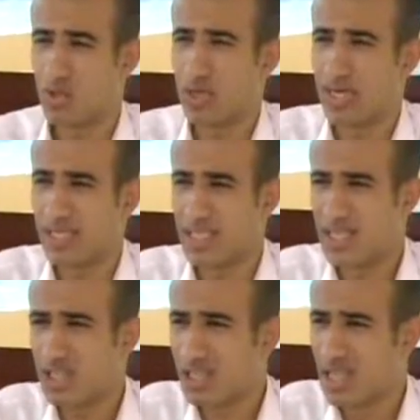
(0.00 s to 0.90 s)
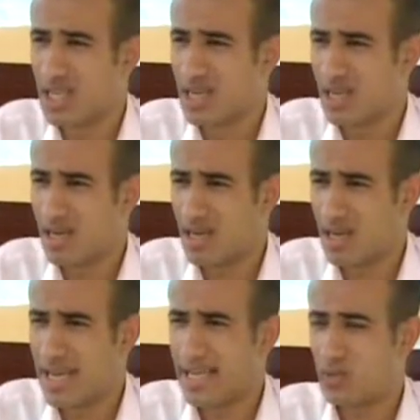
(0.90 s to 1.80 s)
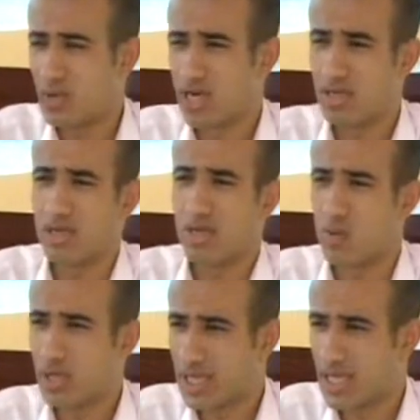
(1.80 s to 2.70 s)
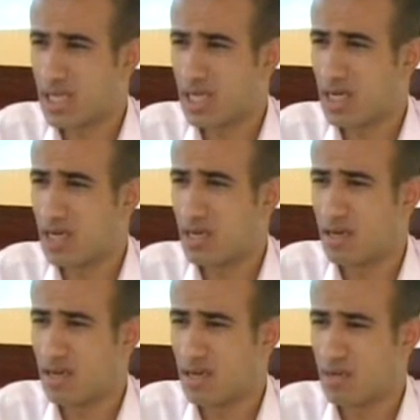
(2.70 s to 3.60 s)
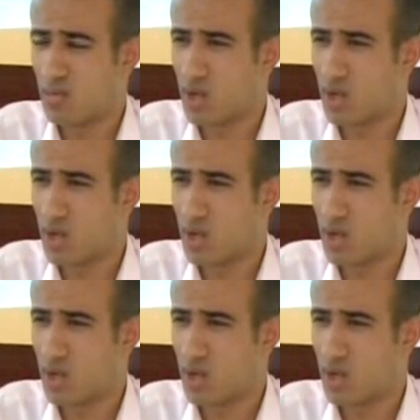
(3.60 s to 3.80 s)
organization. As we are working to